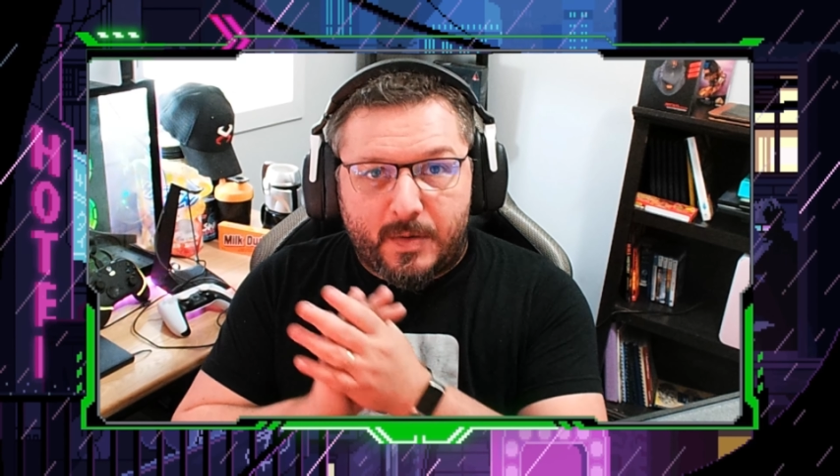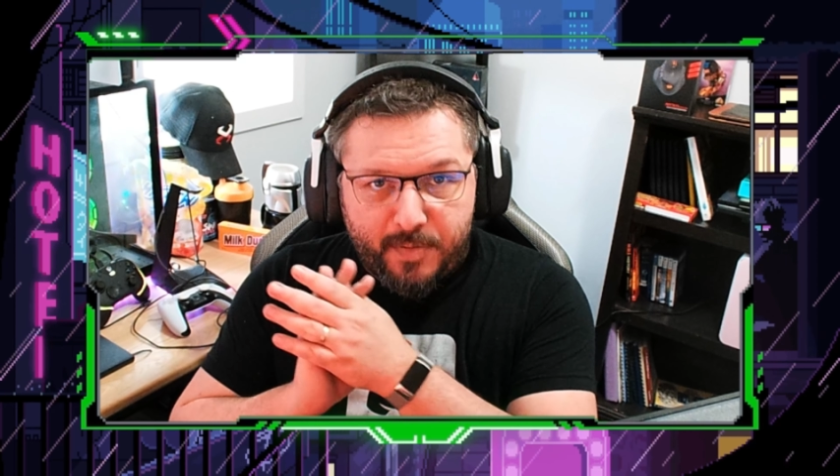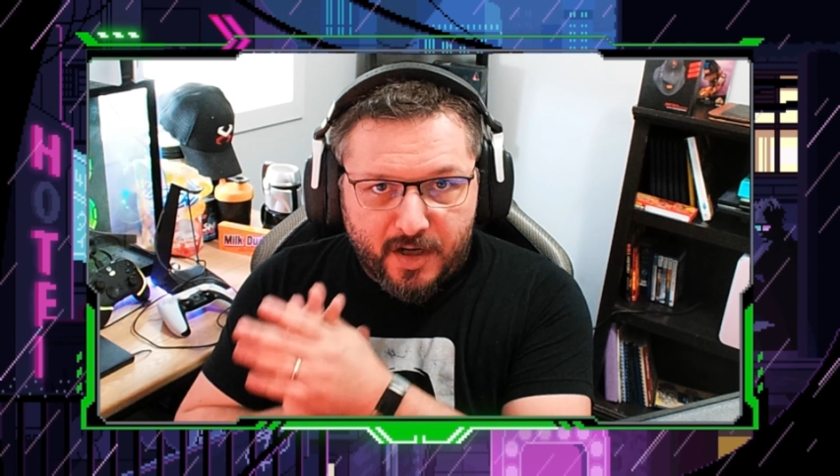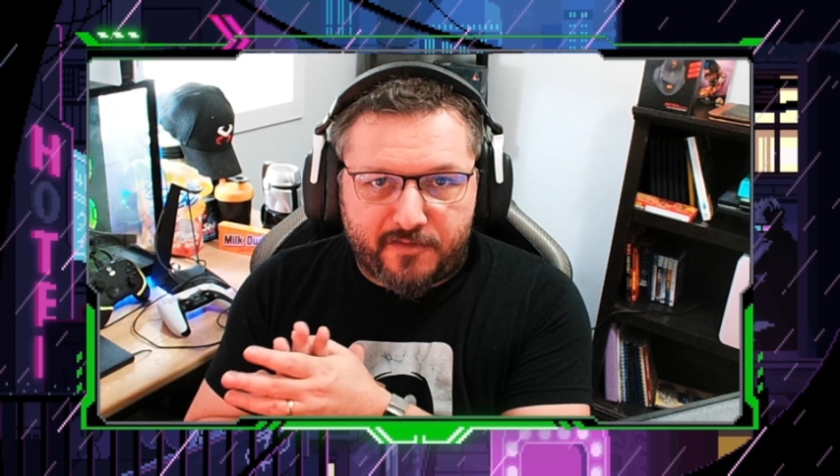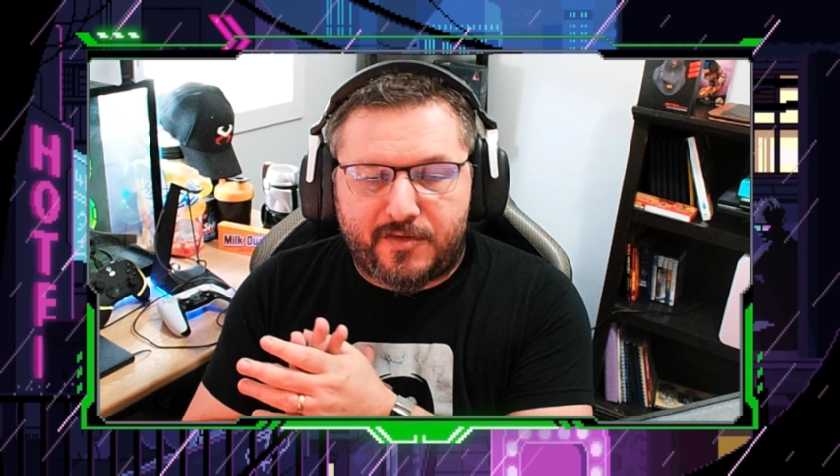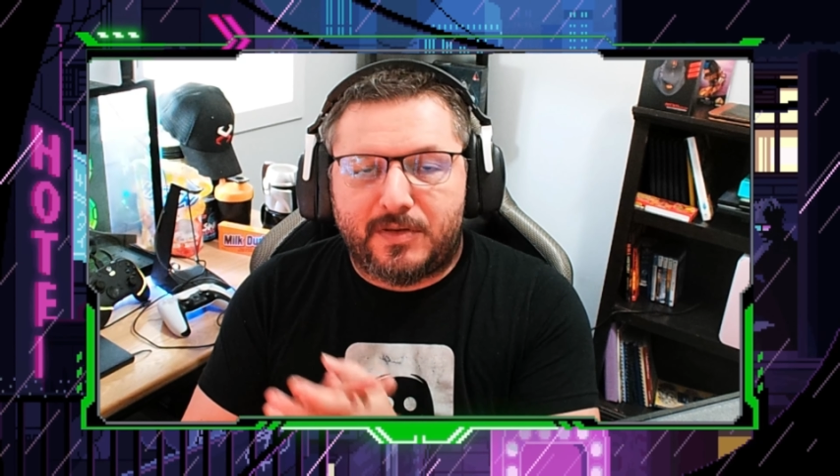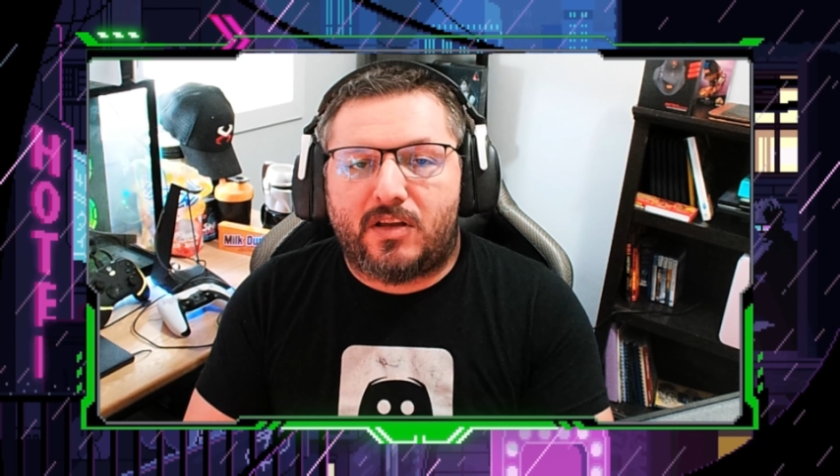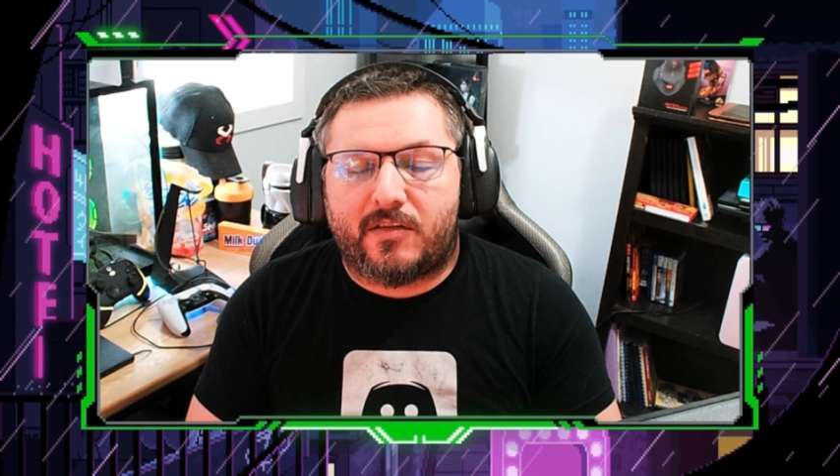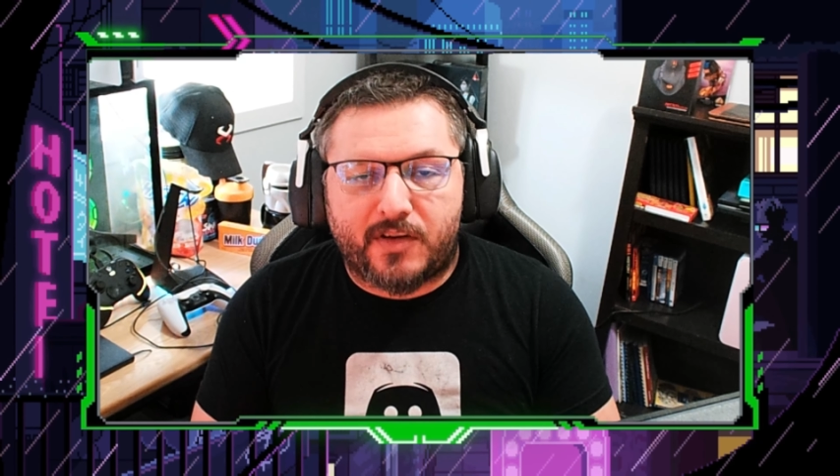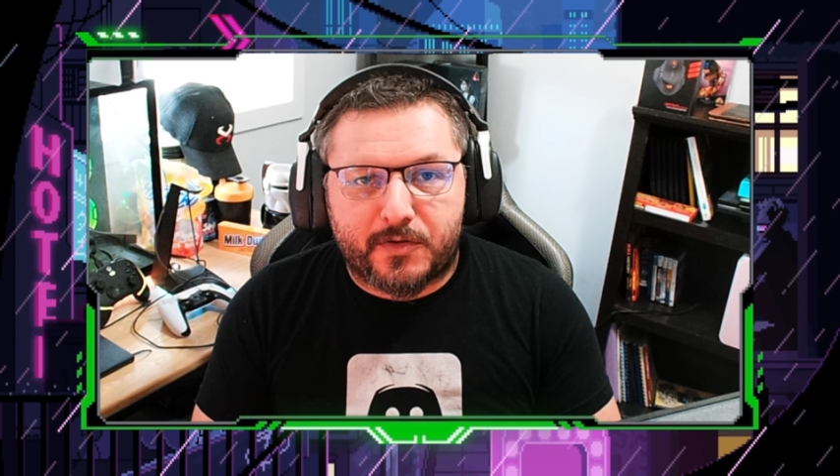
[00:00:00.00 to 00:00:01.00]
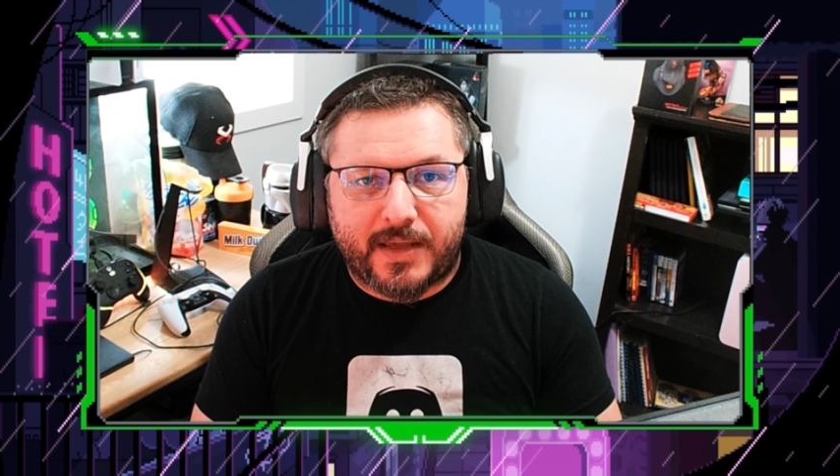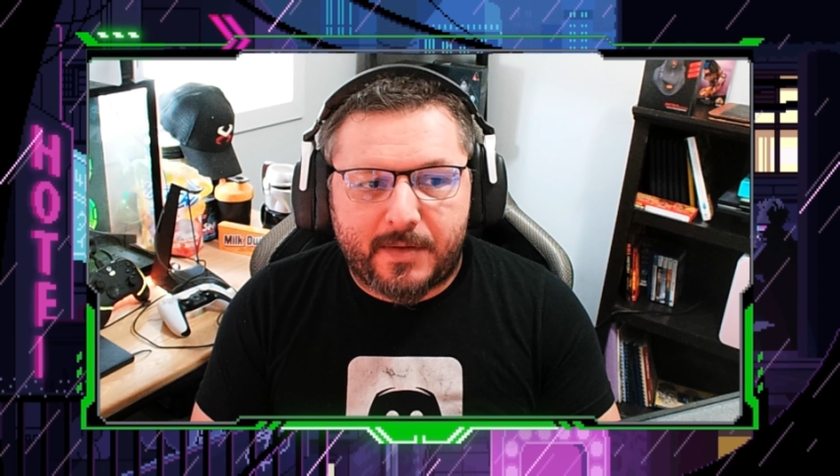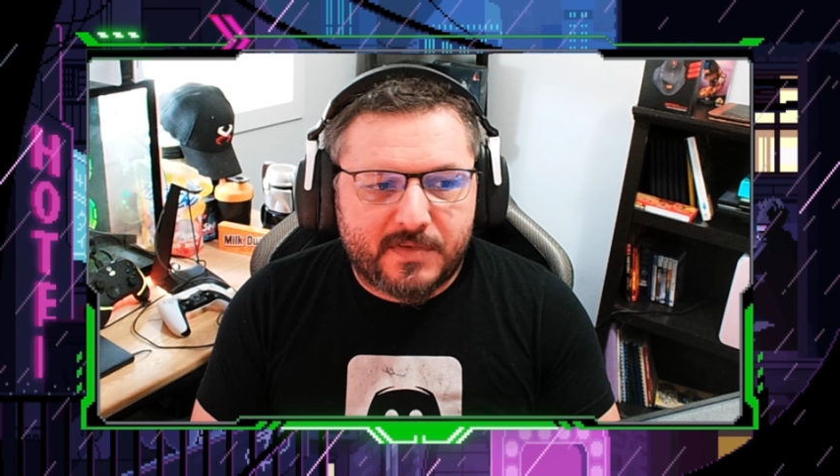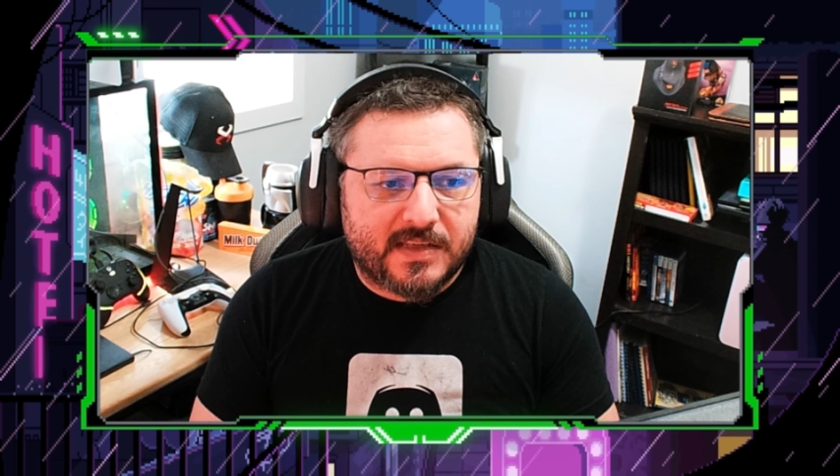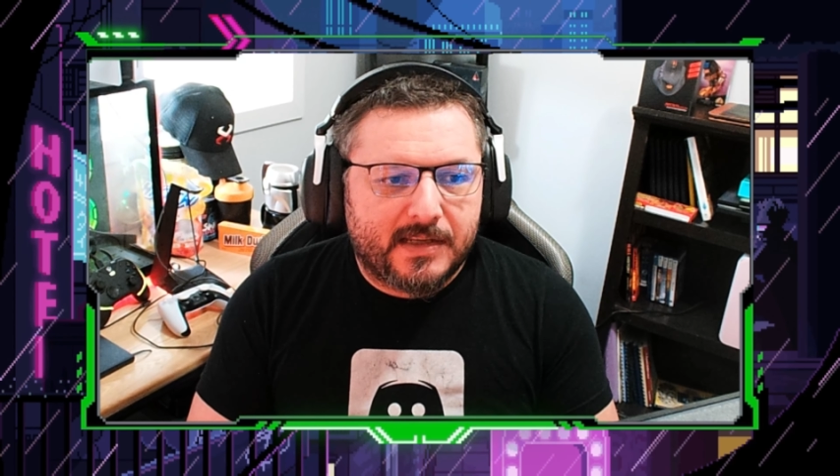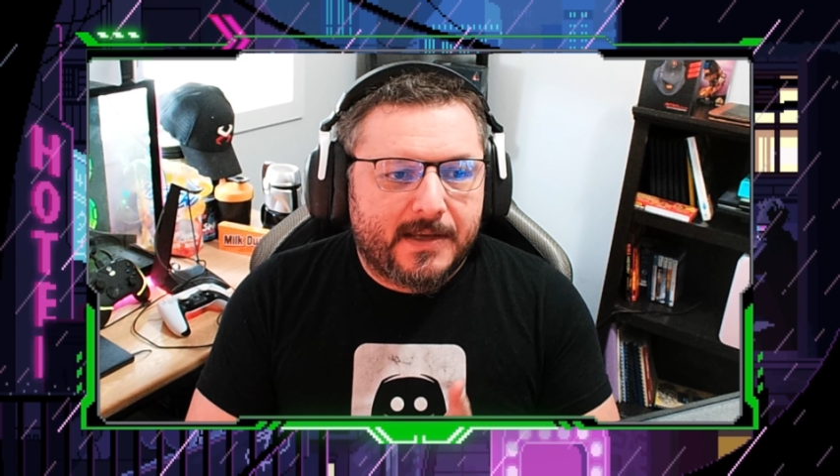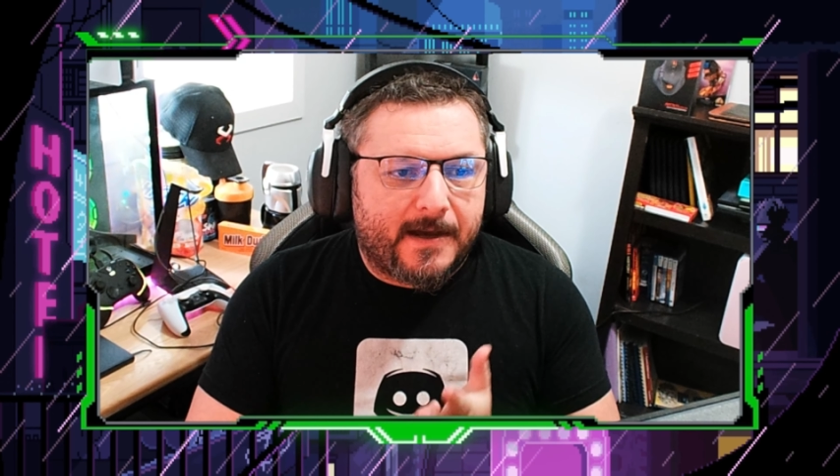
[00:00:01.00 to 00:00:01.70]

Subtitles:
apart from a lot of other games.